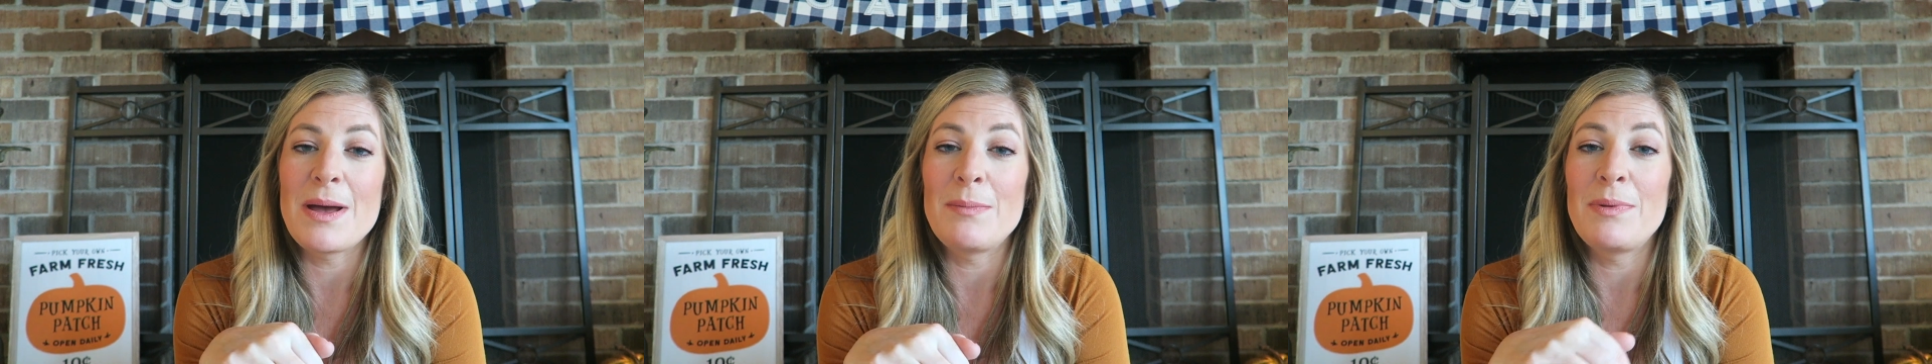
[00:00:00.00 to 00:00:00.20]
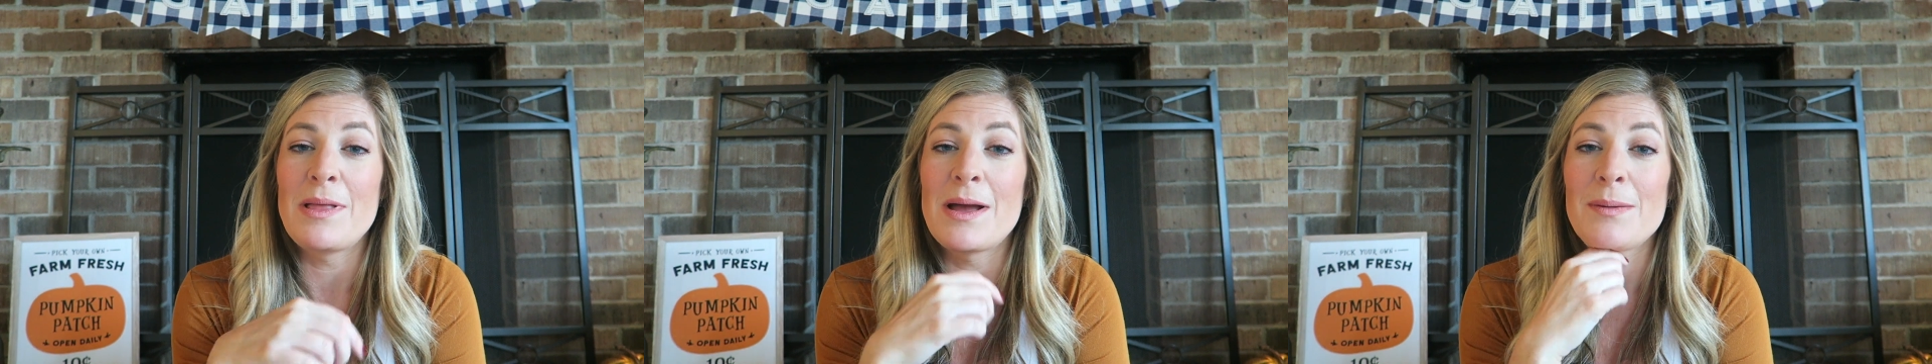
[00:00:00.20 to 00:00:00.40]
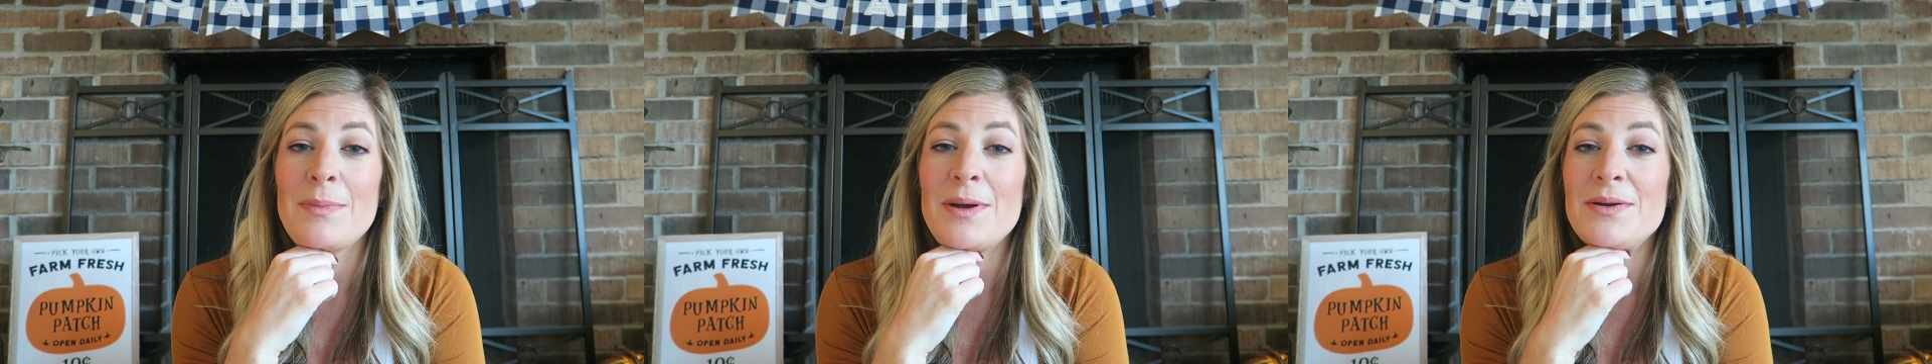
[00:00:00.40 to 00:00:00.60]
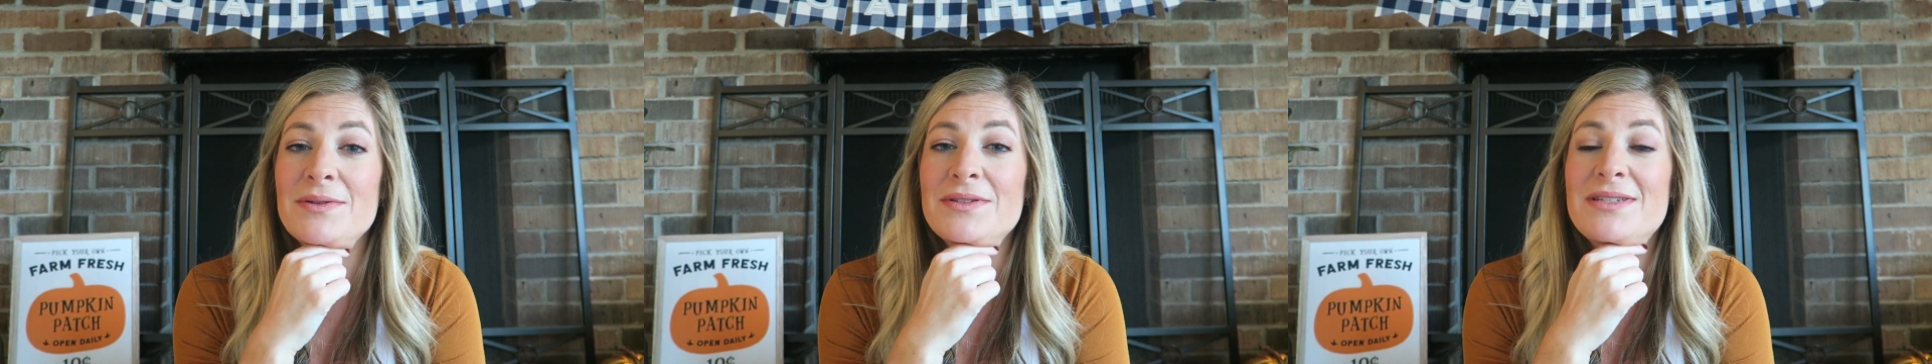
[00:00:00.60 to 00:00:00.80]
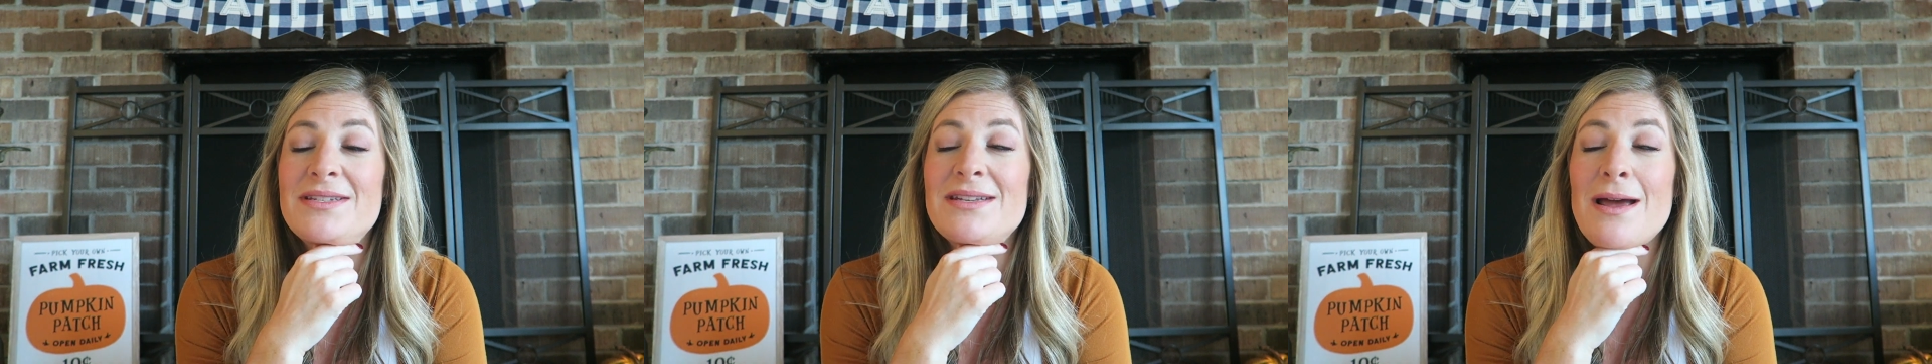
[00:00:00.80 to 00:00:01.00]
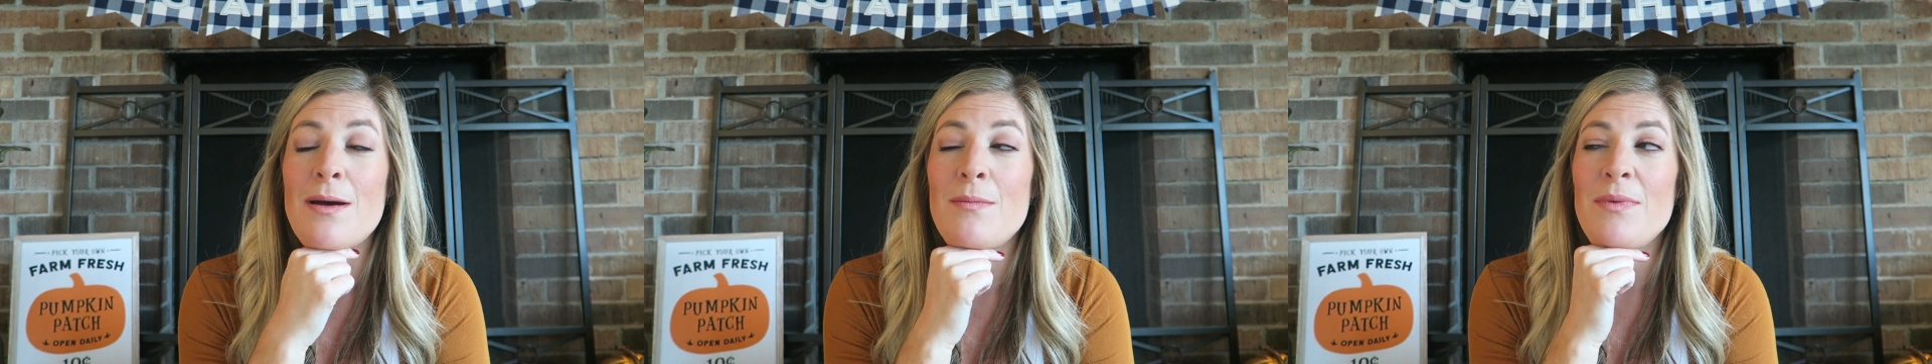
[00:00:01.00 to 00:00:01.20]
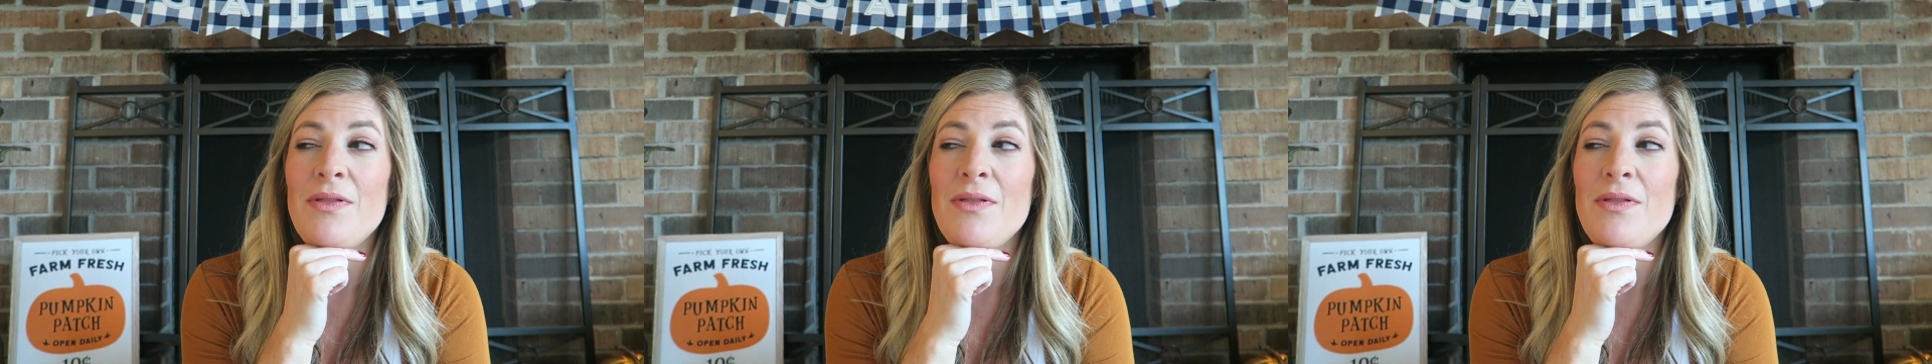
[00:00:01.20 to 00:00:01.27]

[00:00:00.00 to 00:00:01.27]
my blog post down